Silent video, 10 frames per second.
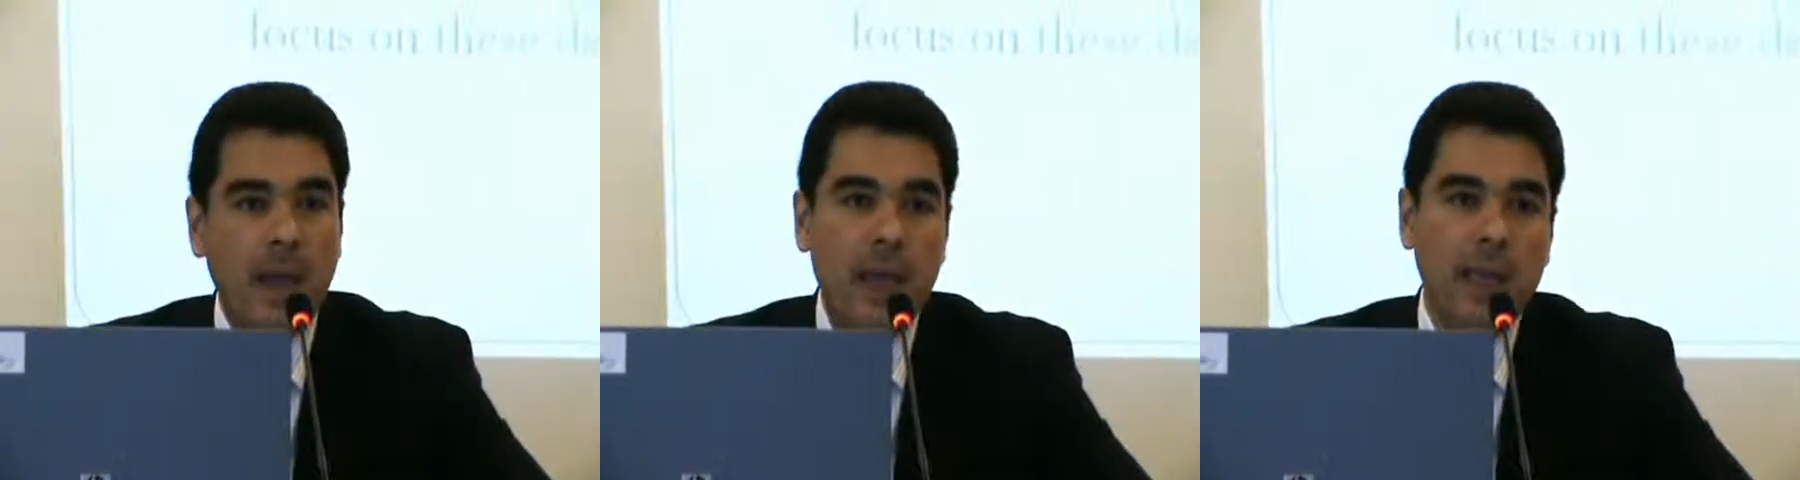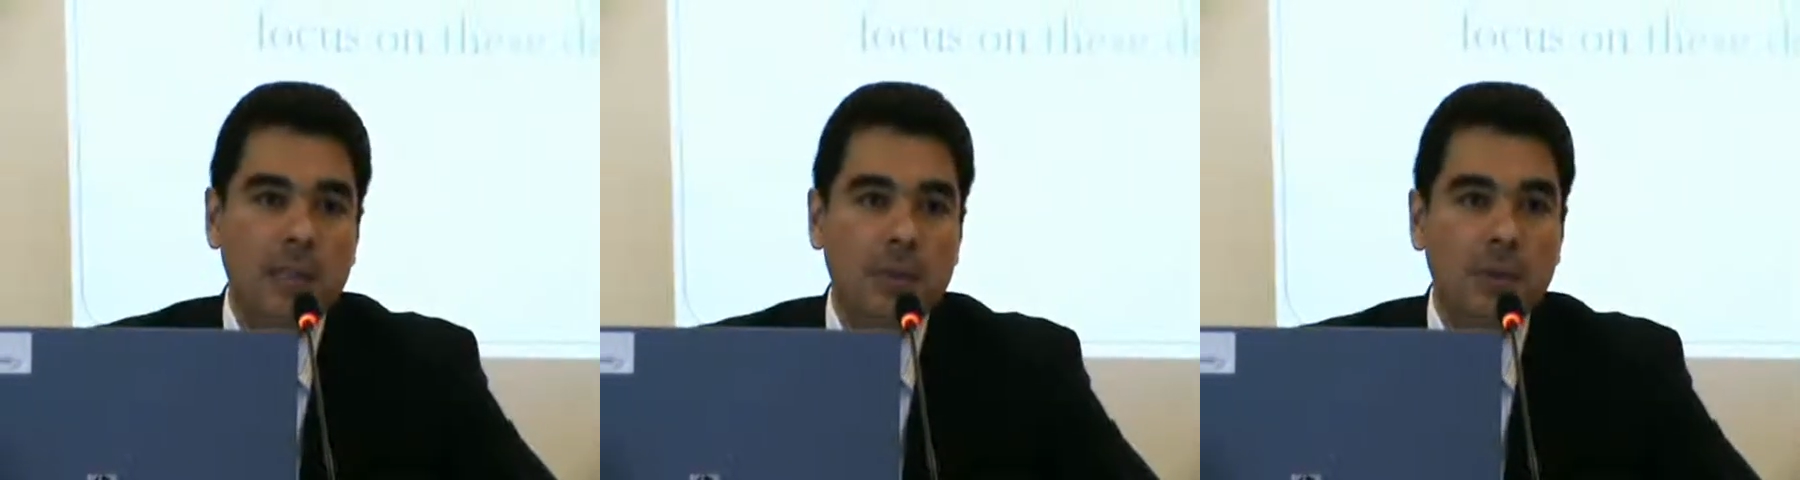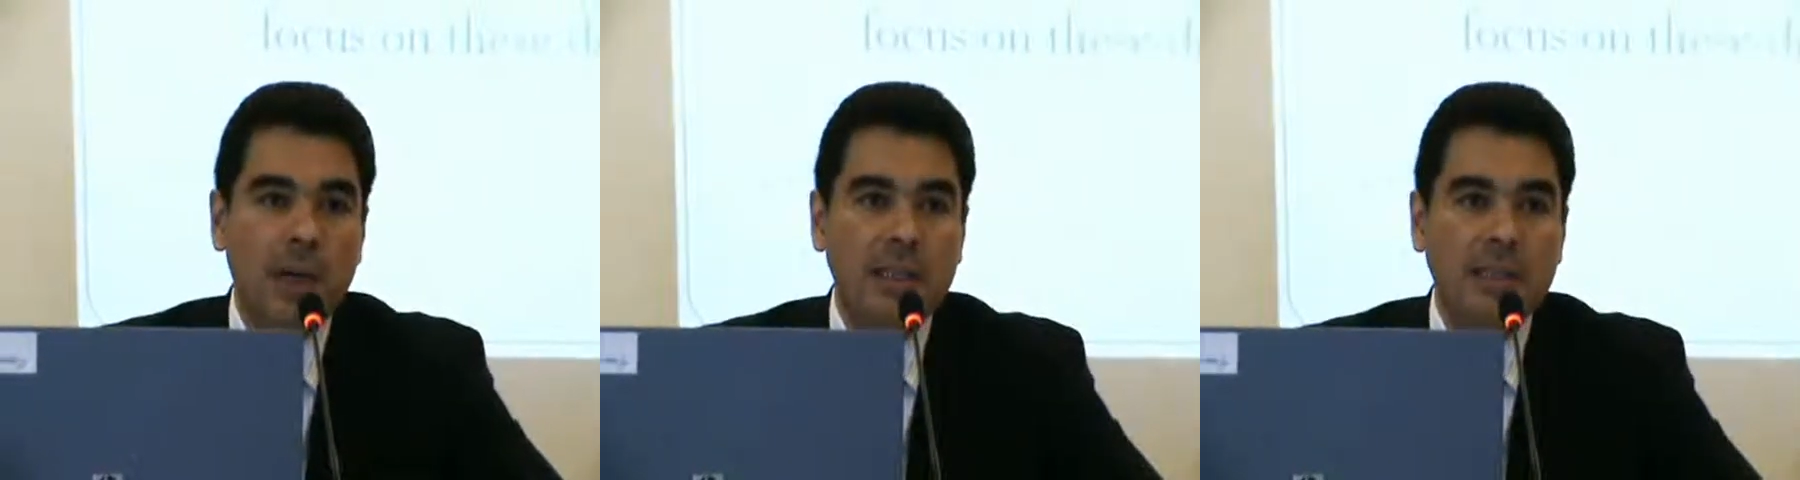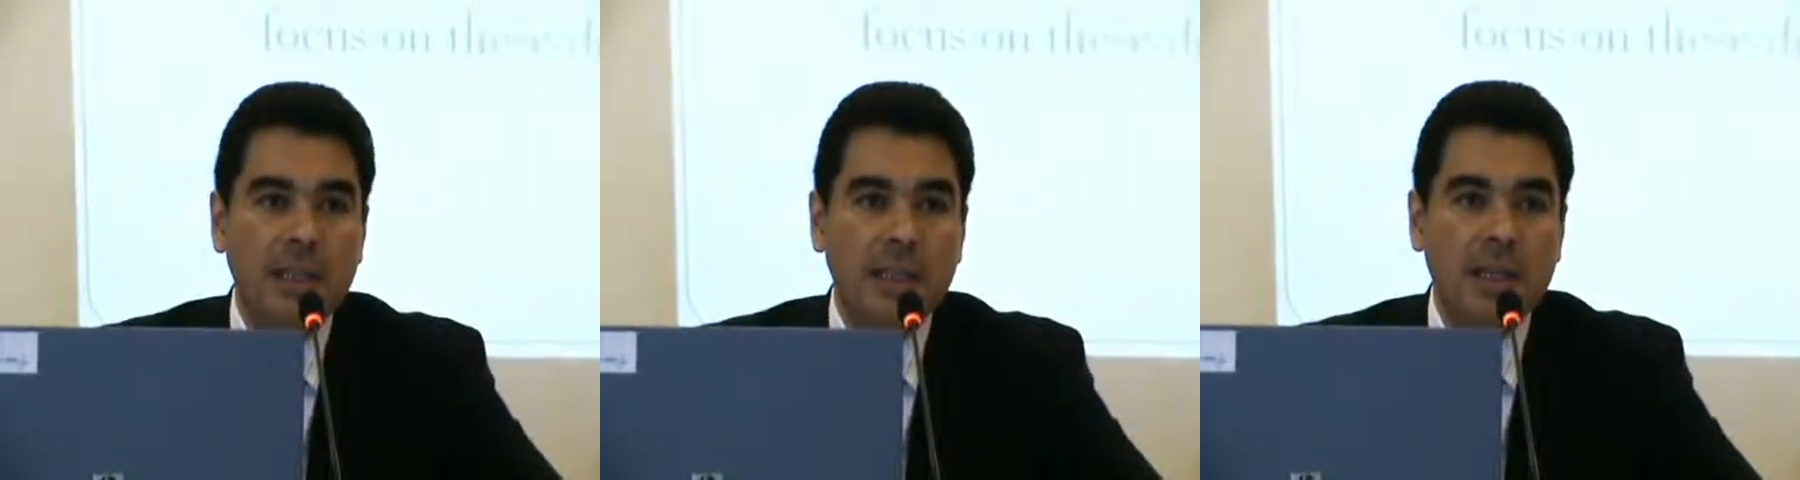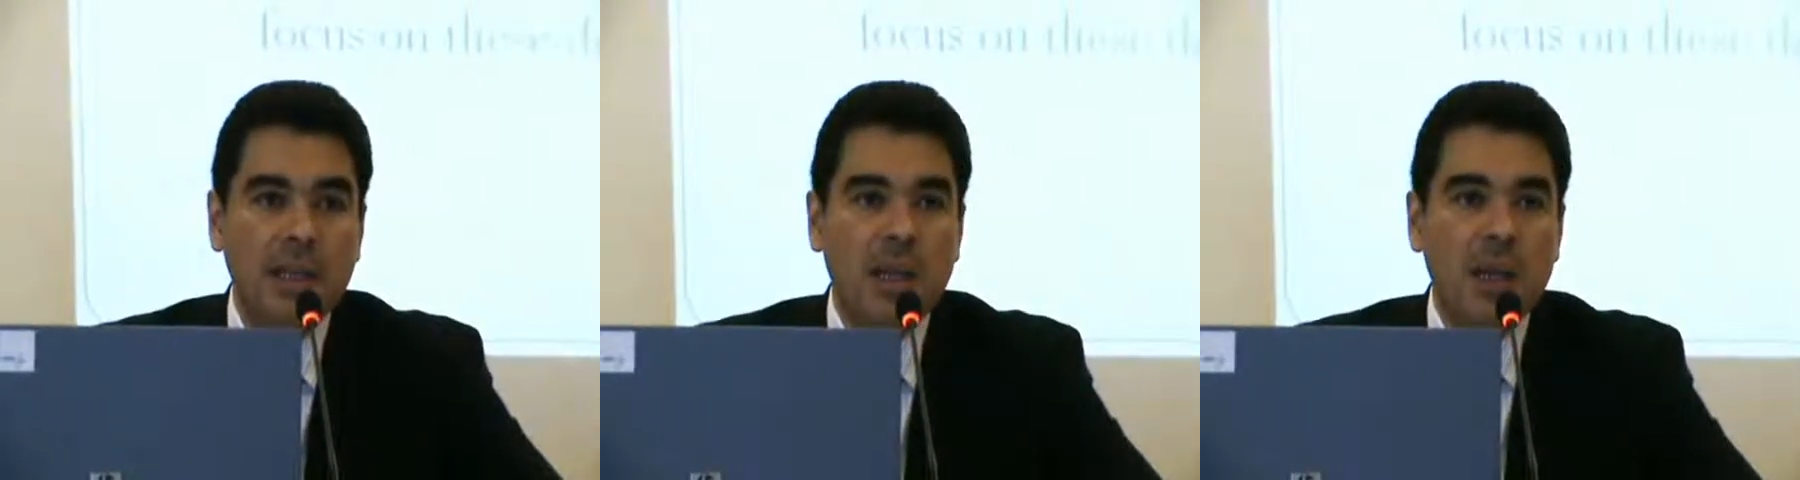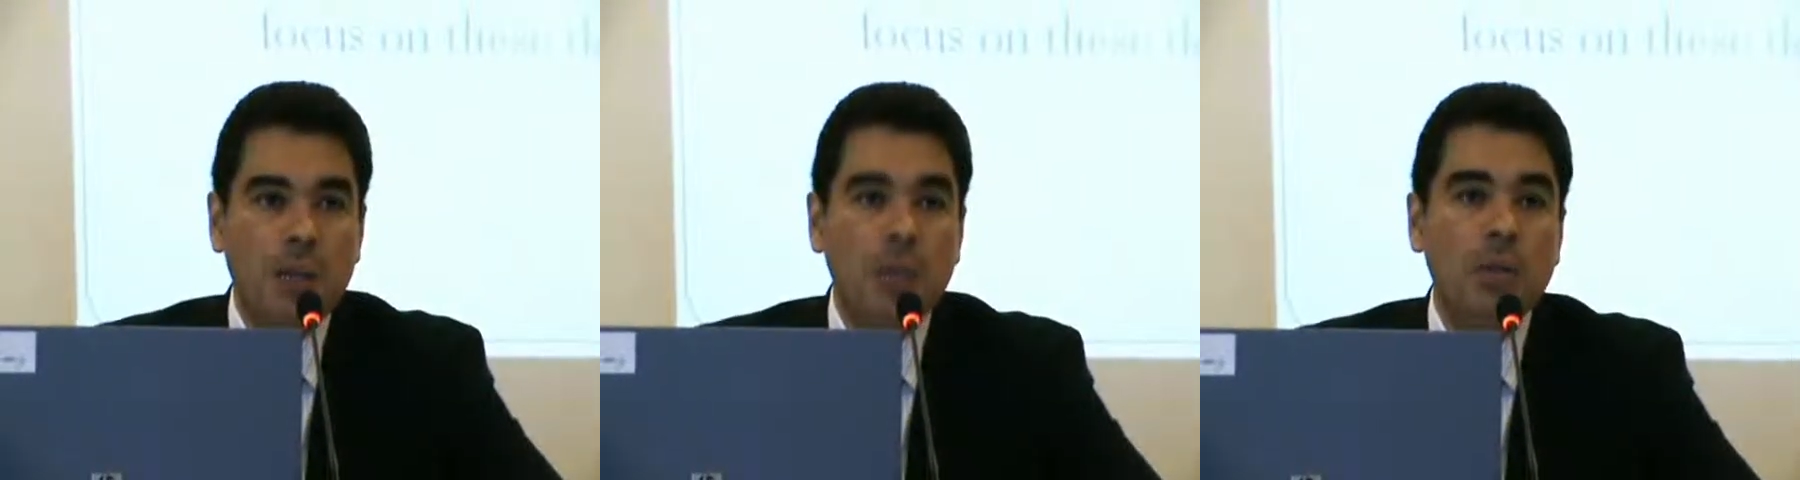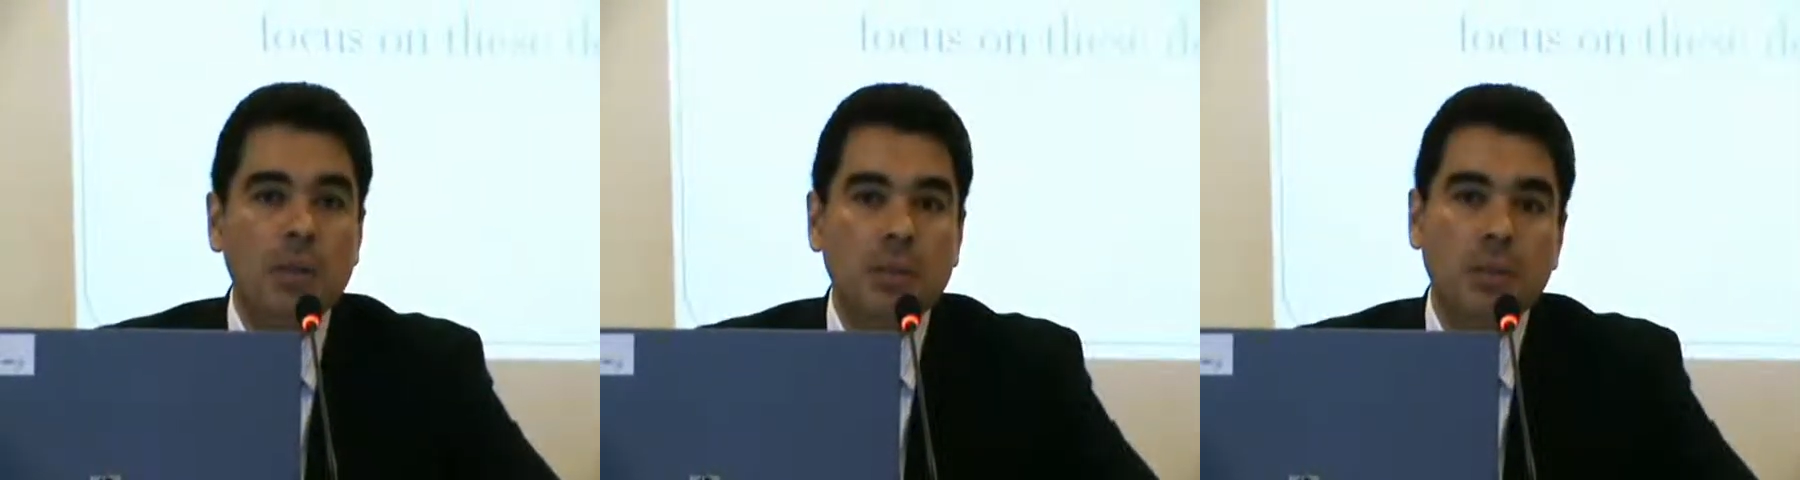and to what extent
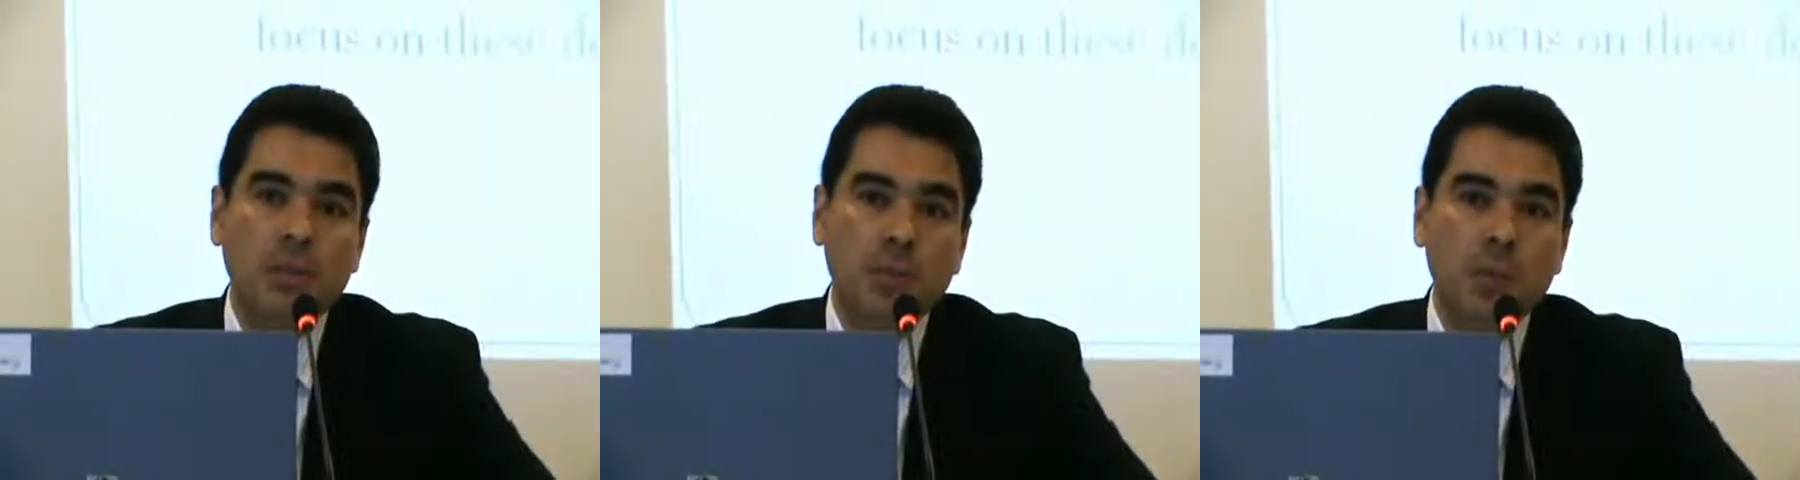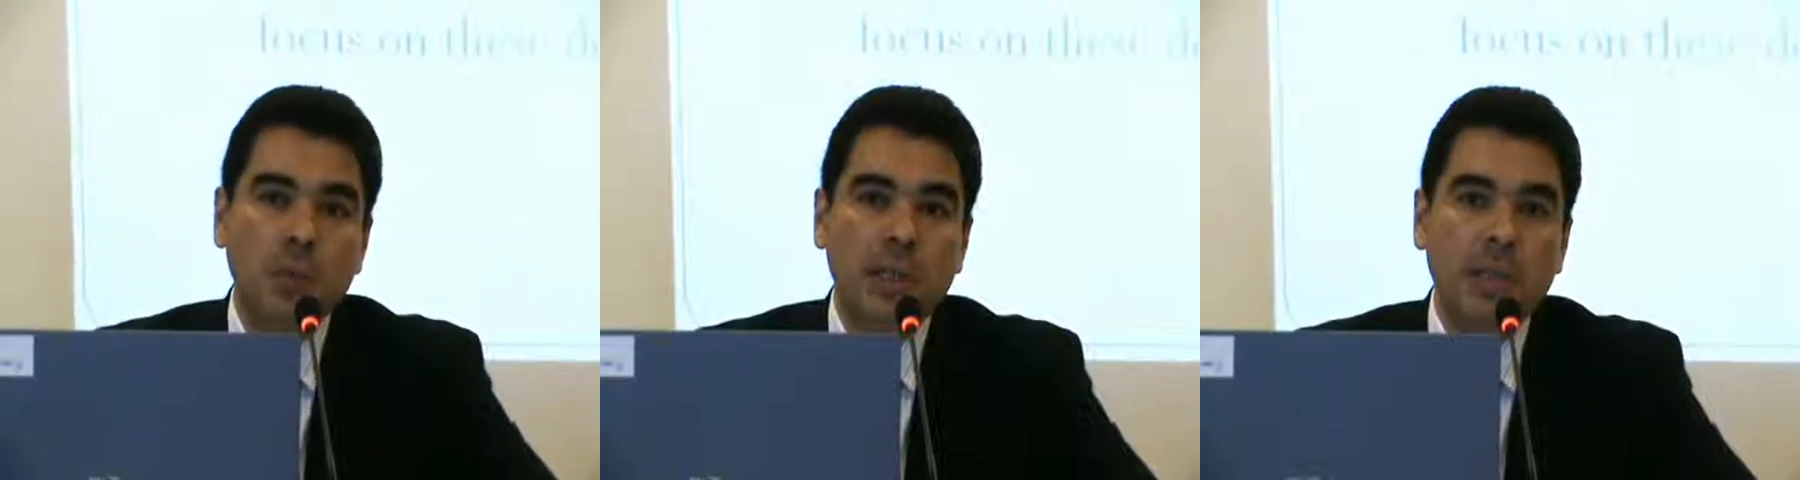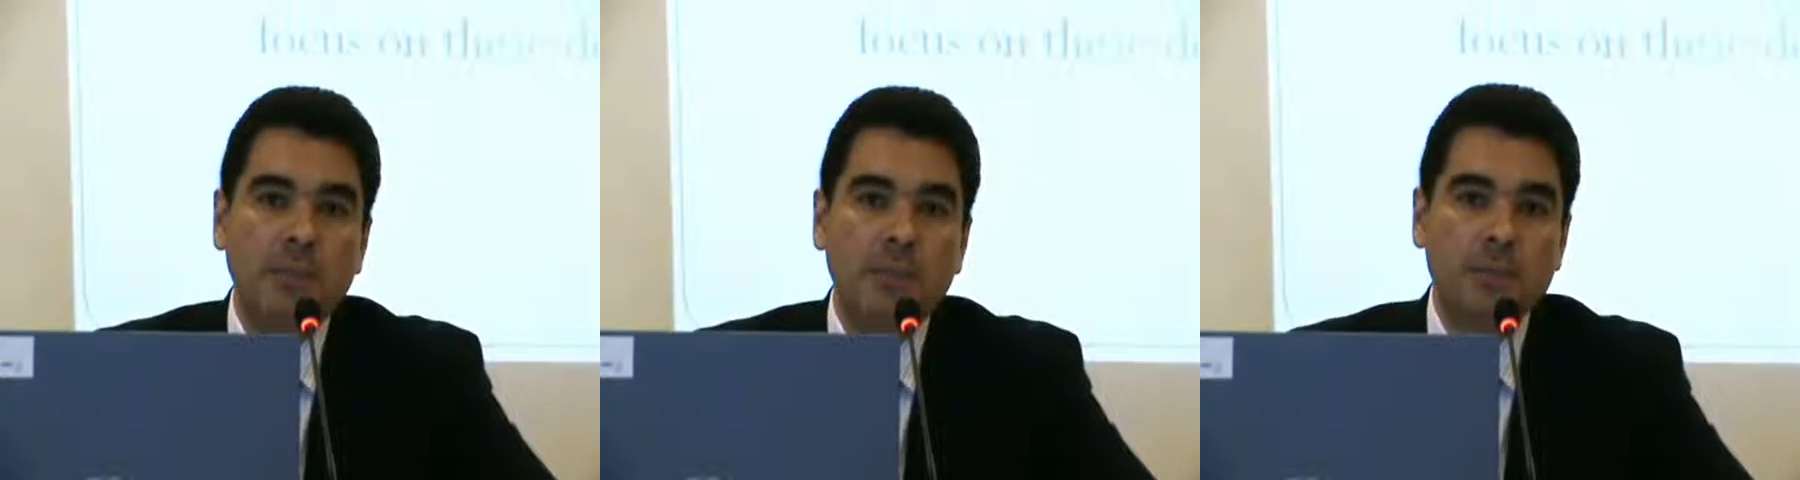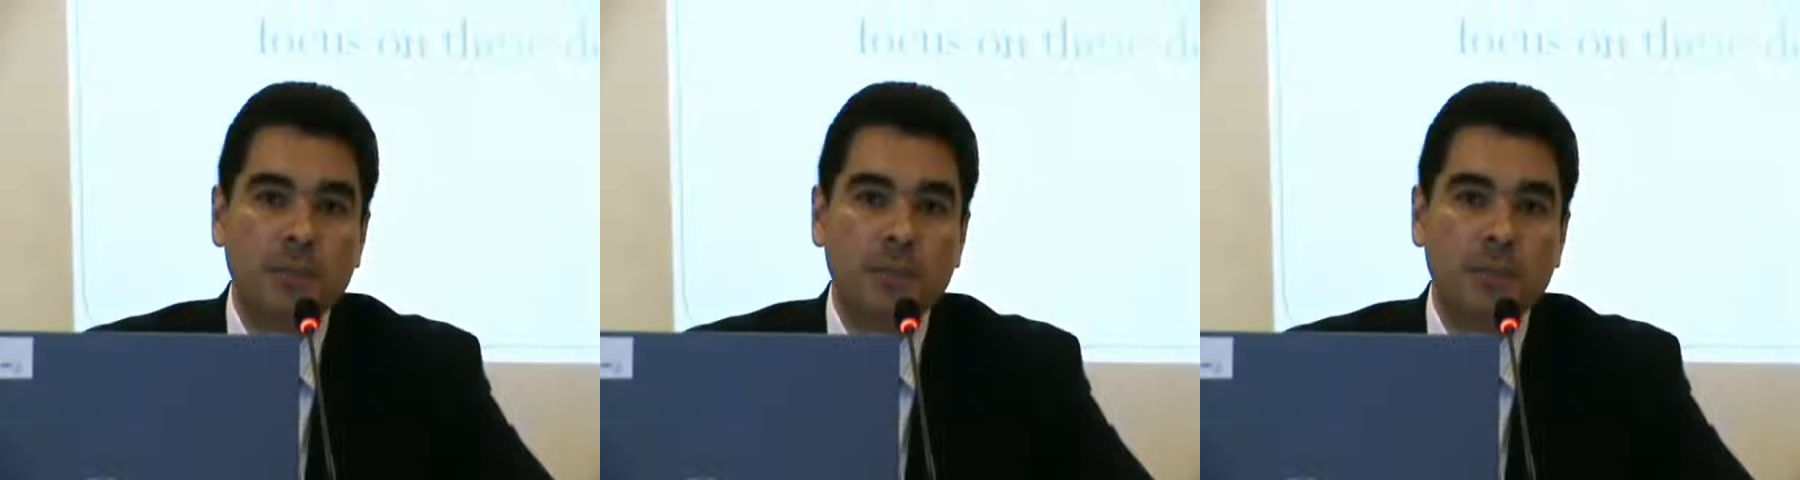will, should we